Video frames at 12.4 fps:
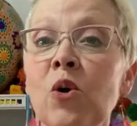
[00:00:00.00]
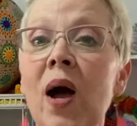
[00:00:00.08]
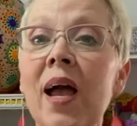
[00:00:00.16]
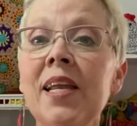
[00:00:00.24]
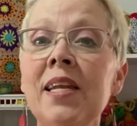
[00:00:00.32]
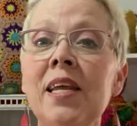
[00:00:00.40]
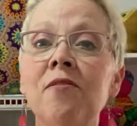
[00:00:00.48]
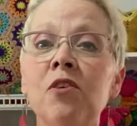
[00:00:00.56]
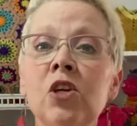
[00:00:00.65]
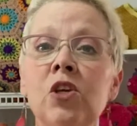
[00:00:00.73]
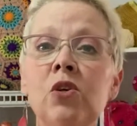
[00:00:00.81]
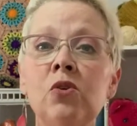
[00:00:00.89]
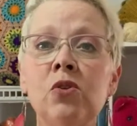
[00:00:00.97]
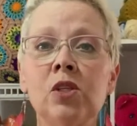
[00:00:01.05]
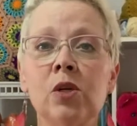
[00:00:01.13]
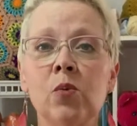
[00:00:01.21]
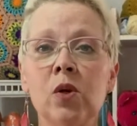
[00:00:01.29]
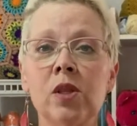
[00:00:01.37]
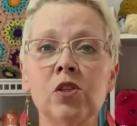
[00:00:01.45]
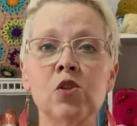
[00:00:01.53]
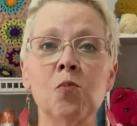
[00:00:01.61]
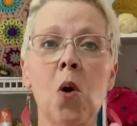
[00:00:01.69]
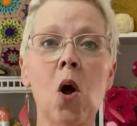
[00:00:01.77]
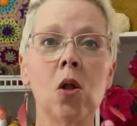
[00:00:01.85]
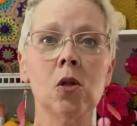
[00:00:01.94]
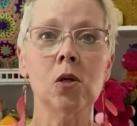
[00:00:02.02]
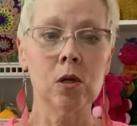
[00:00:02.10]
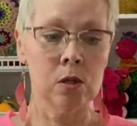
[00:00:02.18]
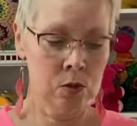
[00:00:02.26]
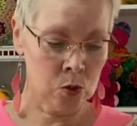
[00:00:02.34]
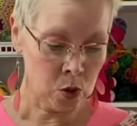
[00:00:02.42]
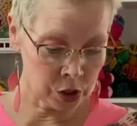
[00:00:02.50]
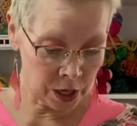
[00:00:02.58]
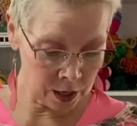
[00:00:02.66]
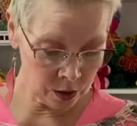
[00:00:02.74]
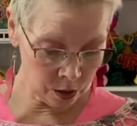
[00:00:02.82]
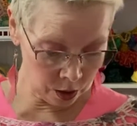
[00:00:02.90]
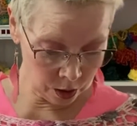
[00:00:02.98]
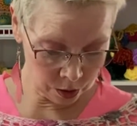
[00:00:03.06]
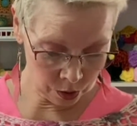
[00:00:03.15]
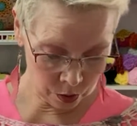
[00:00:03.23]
I had never used it with a smaller crochet hook,